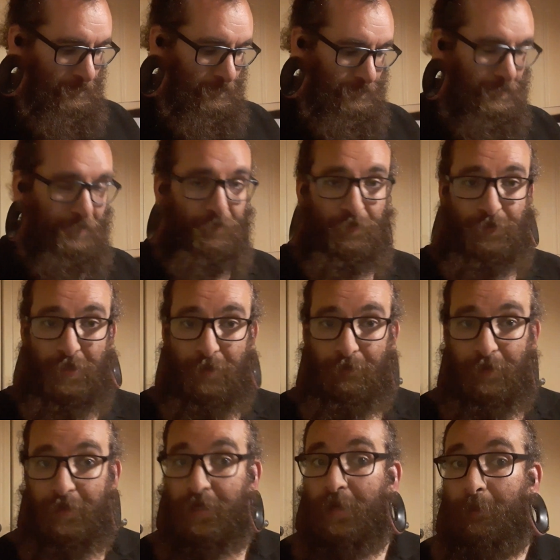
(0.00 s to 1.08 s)
So for the time
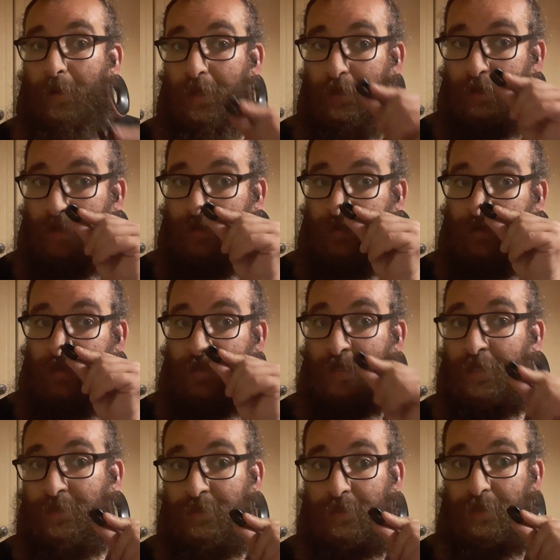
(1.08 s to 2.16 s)
being, I might literally
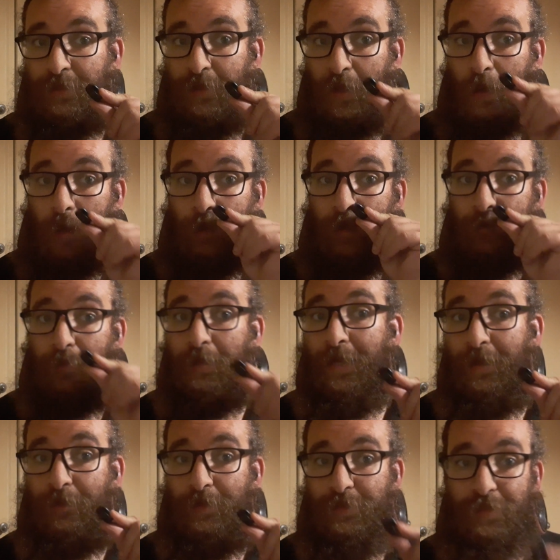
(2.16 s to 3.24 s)
just only pull it
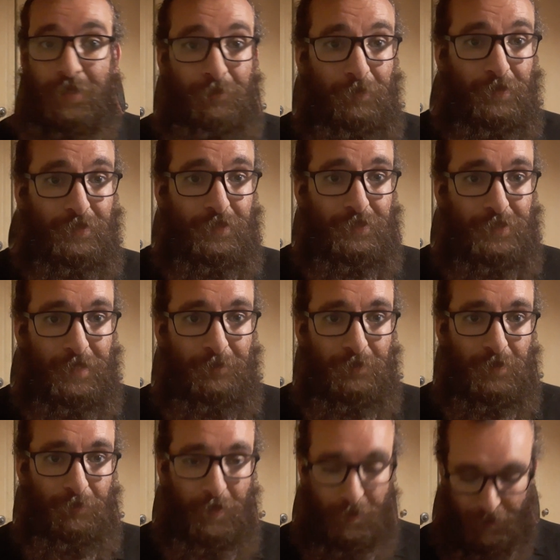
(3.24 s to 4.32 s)
out this side, because it seems
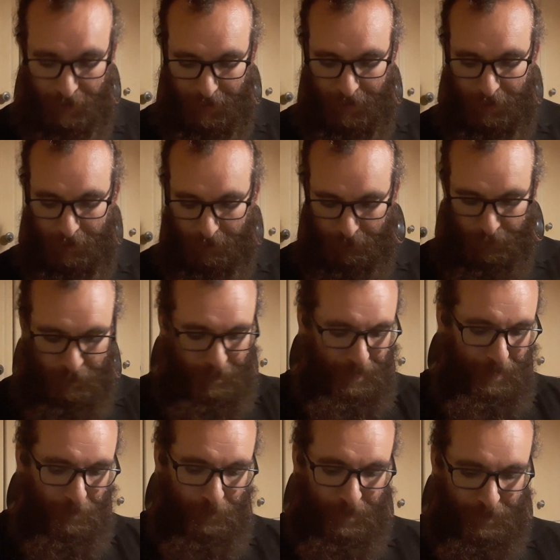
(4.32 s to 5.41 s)
to be okay pulling it
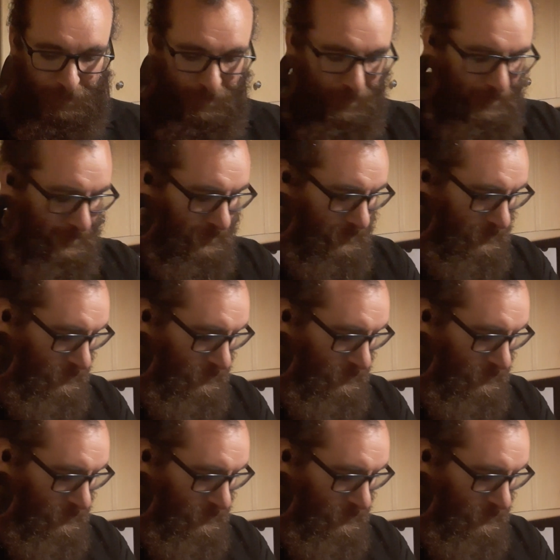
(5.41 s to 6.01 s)
out that side.